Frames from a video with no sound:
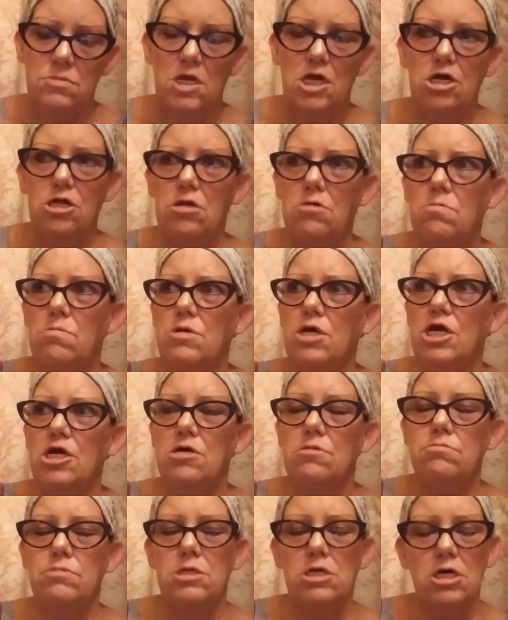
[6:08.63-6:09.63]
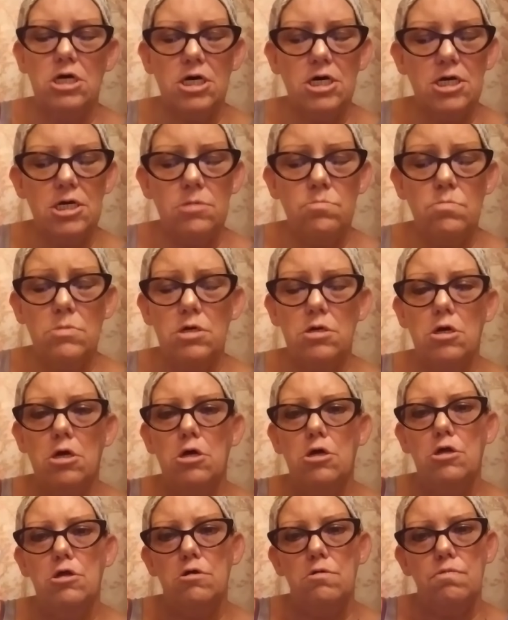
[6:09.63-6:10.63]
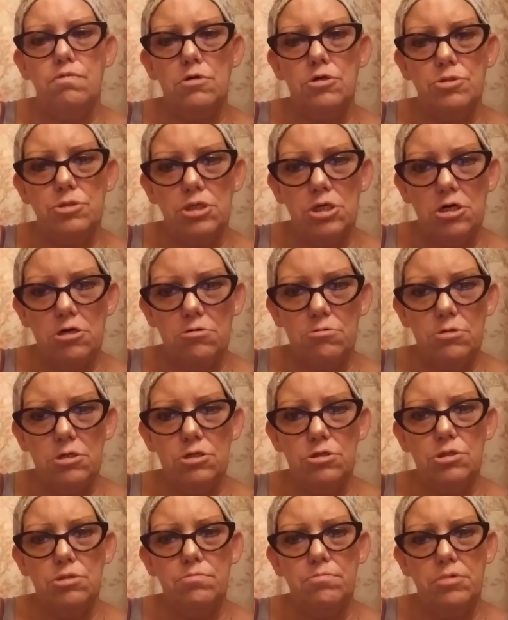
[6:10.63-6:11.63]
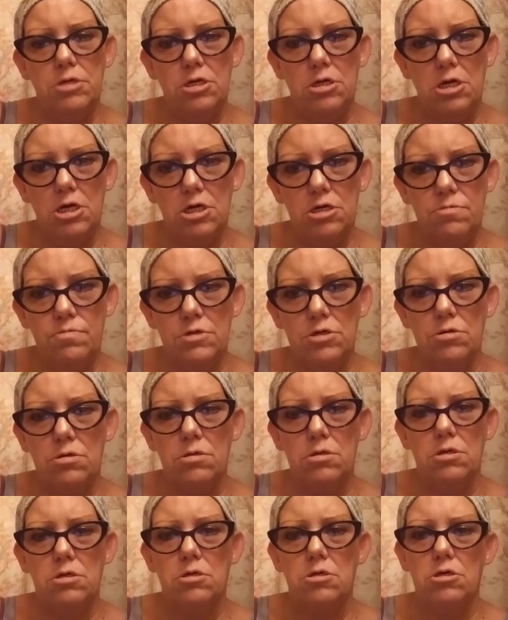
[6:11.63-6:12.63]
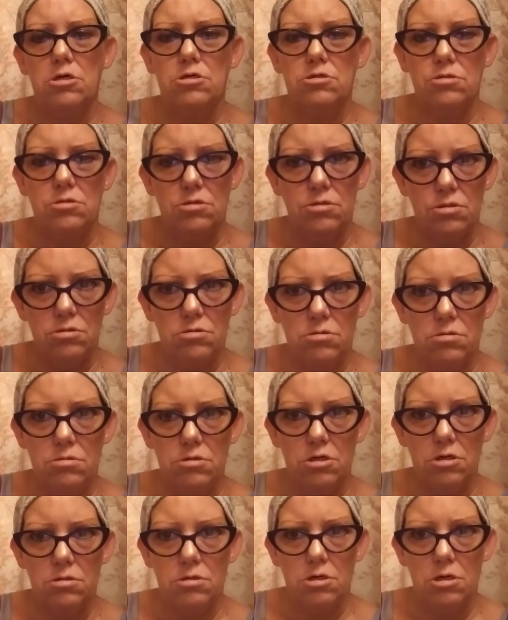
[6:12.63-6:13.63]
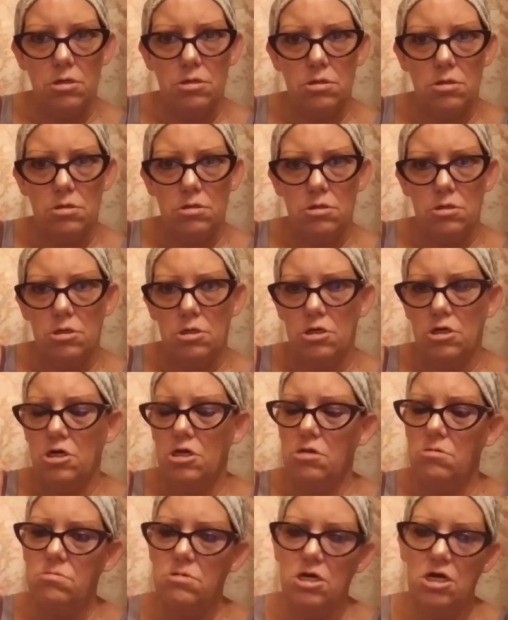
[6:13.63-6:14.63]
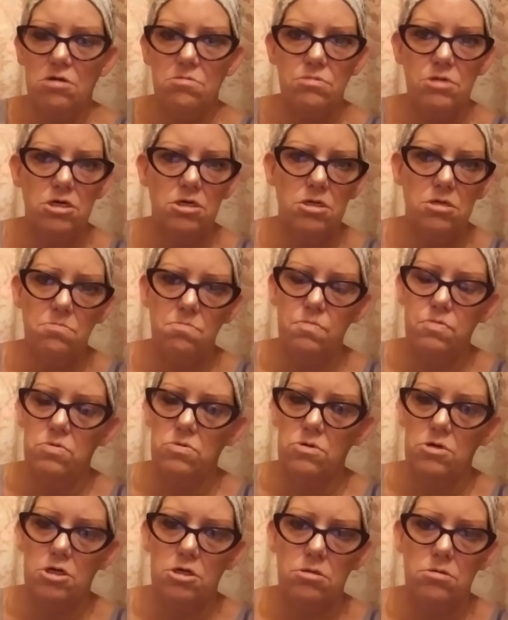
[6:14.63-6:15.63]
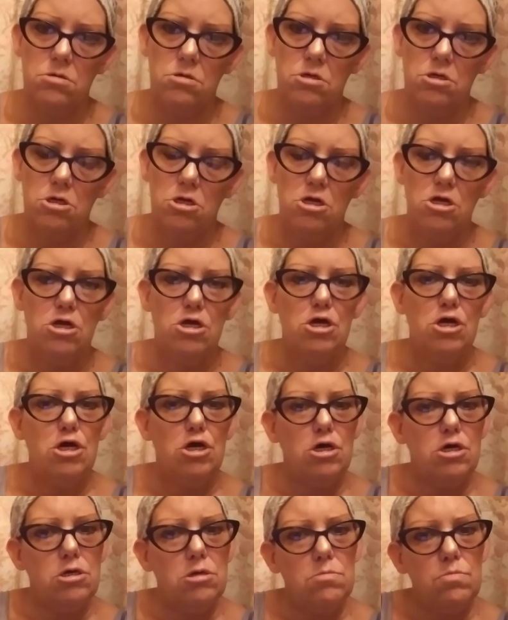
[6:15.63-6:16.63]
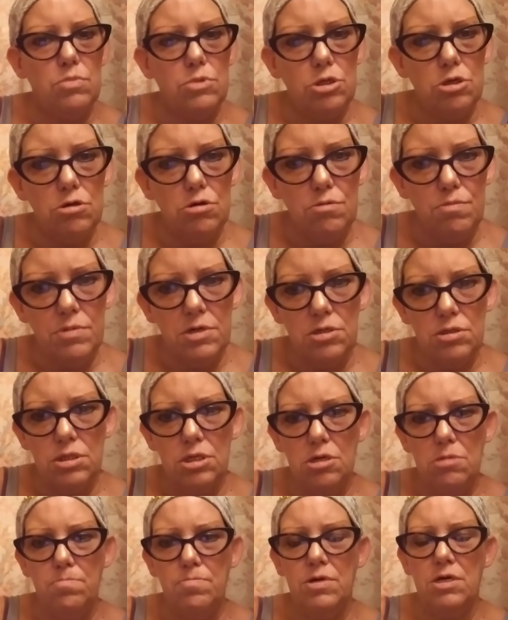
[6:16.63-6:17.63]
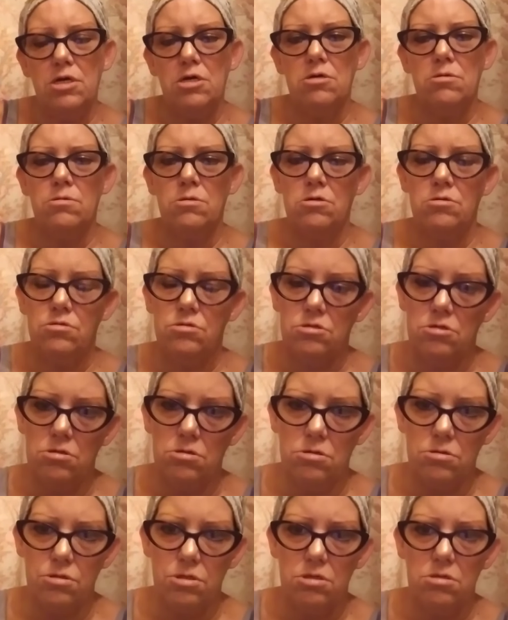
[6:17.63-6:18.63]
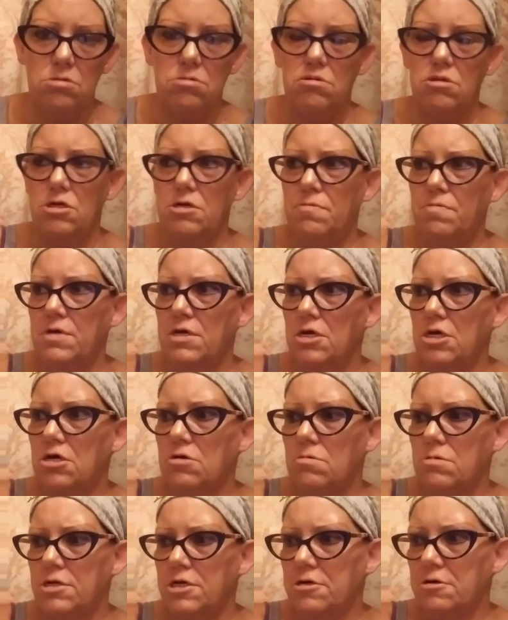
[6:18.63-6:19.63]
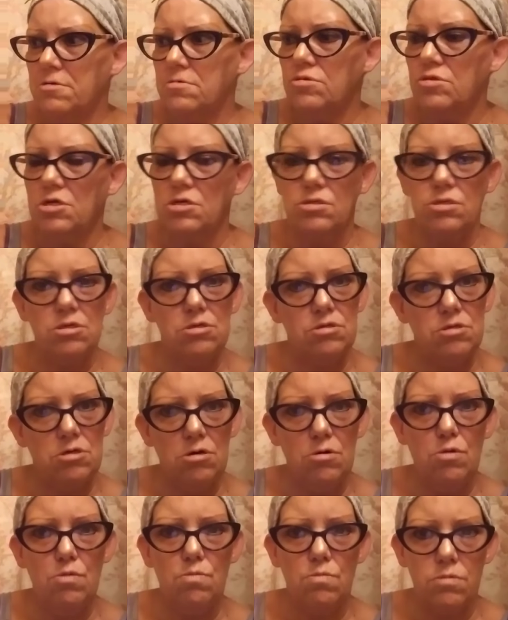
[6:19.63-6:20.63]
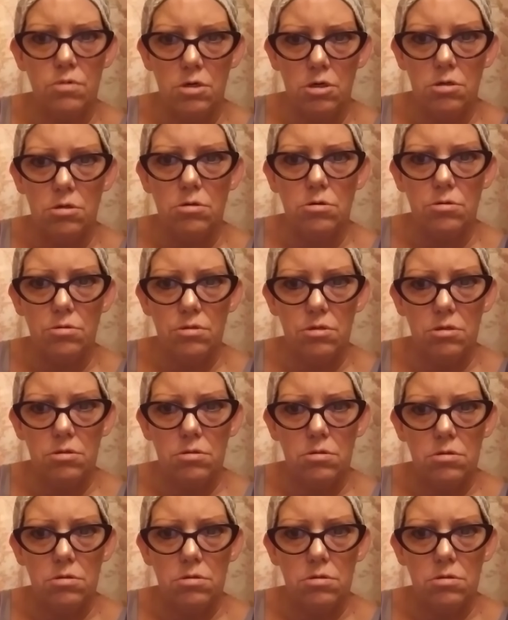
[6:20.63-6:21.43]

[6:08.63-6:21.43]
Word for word: I don't have time for childish behavior on the schoolyard. I don't have time for it. I am too busy being an adult, living out here in this adult world,